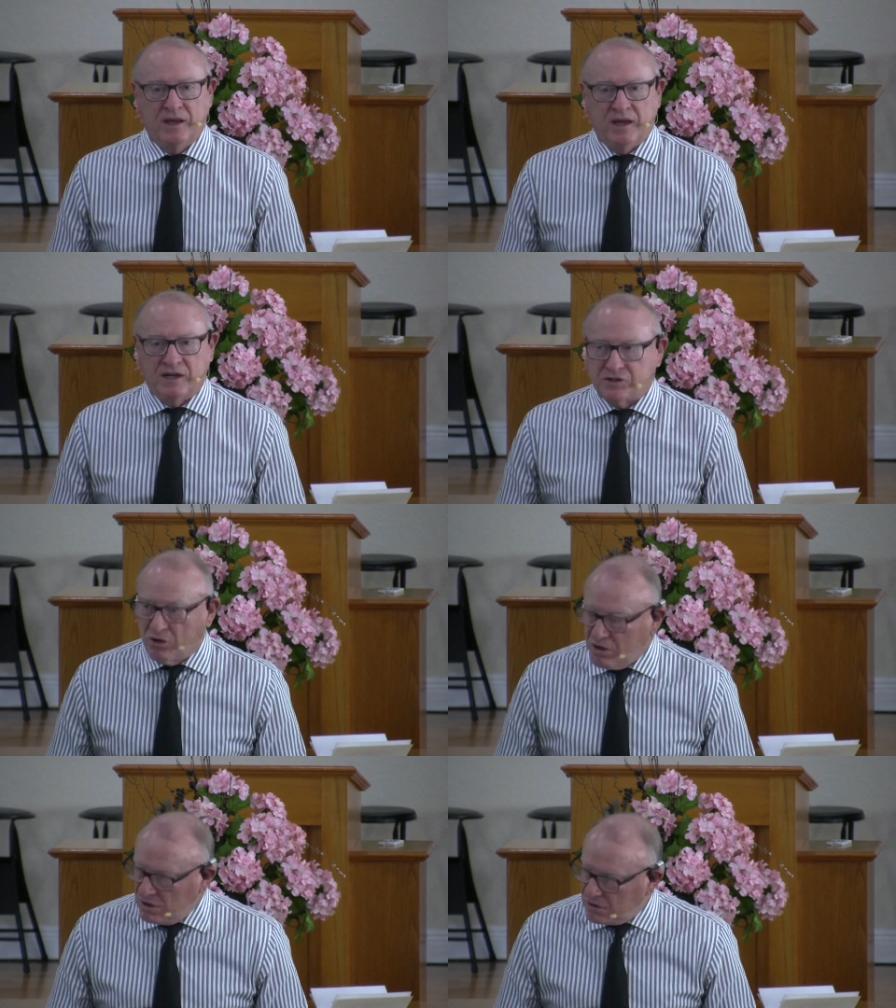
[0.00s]
And I
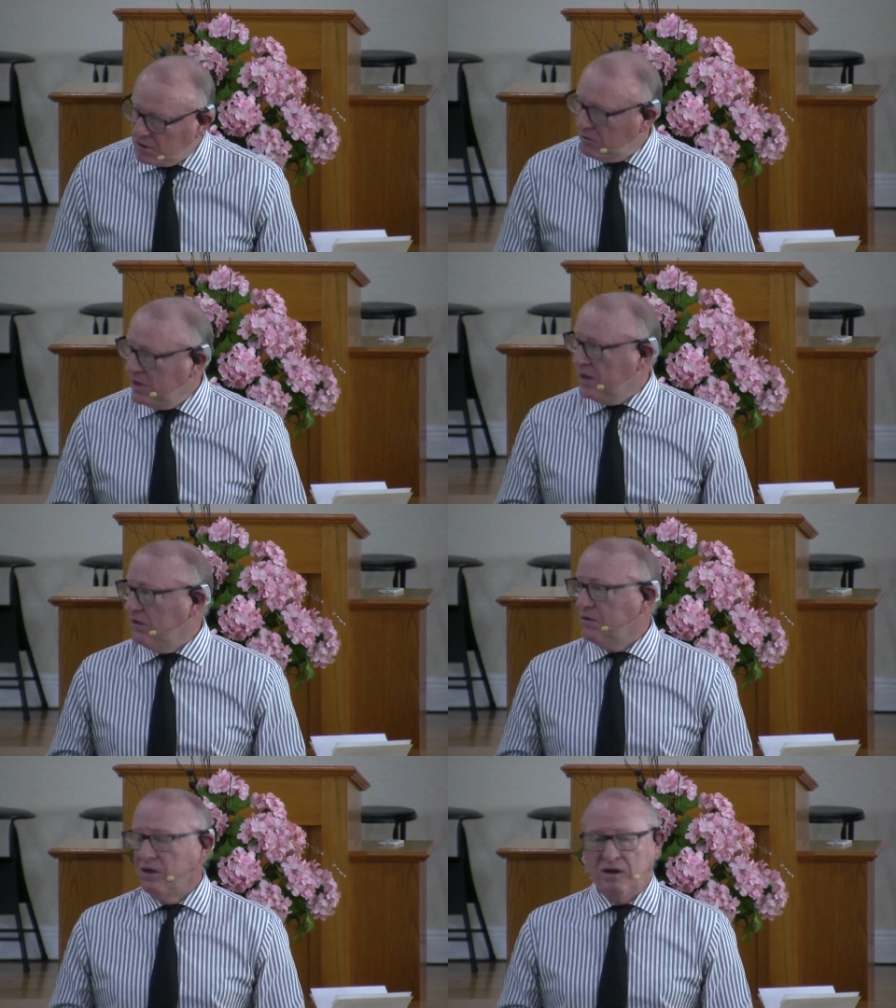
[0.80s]
started looking
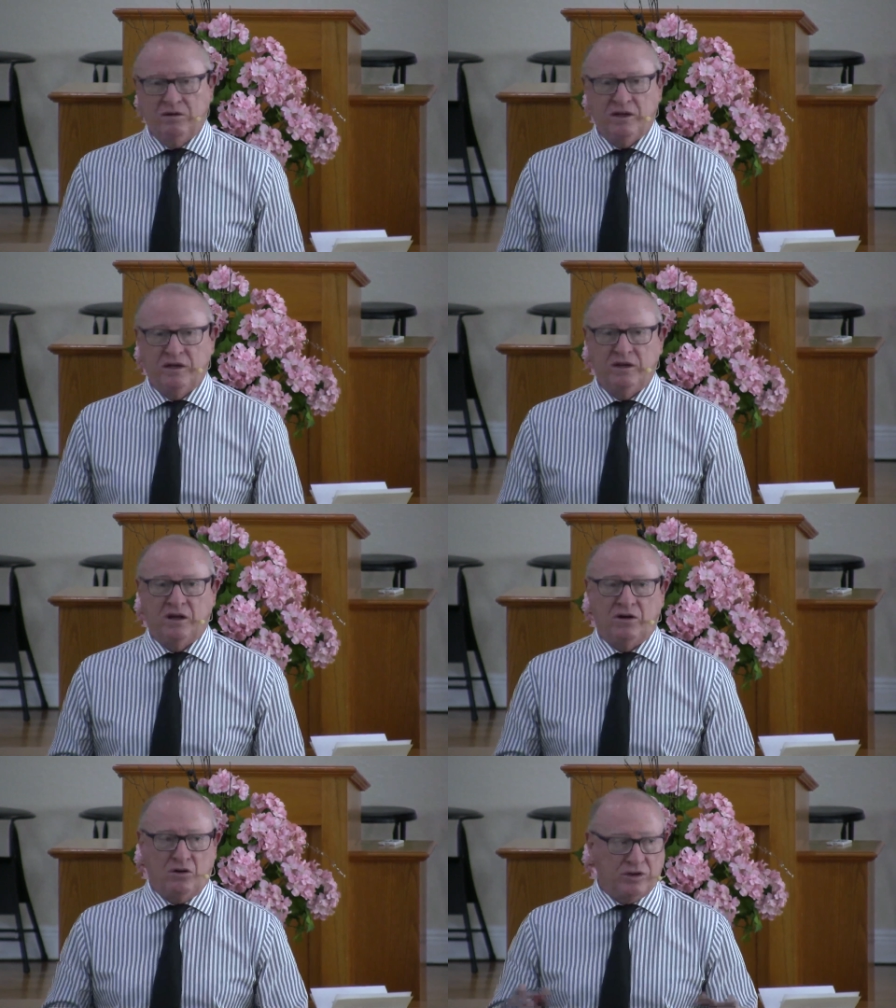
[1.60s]
around, you know, and
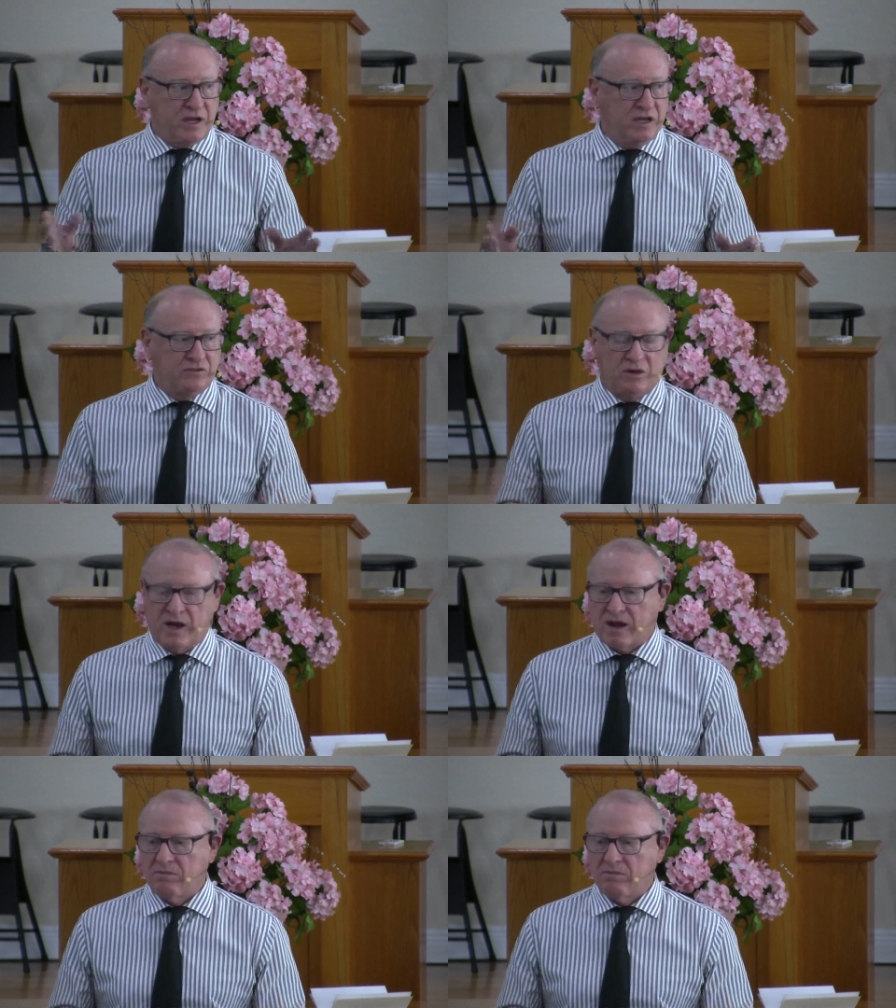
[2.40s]
all the kids were like,